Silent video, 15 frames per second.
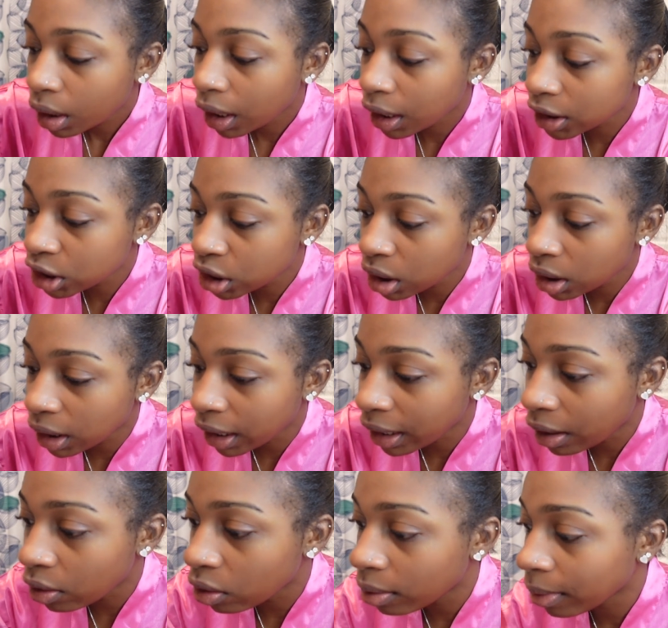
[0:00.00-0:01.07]
I should have laid
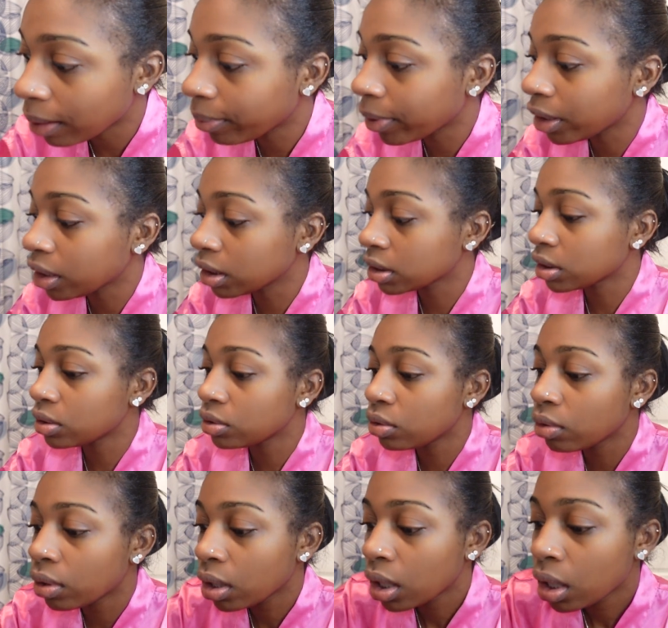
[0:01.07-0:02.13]
out all my products too.
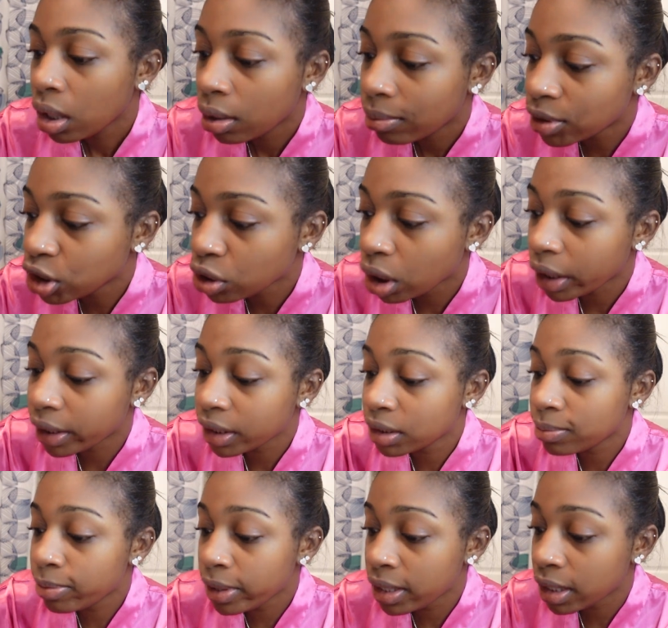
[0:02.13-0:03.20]
But y'all, this
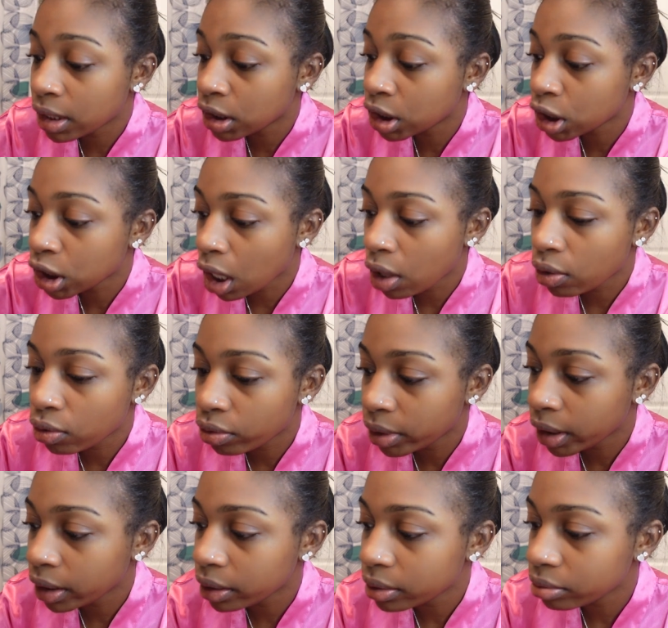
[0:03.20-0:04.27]
beat is so quick.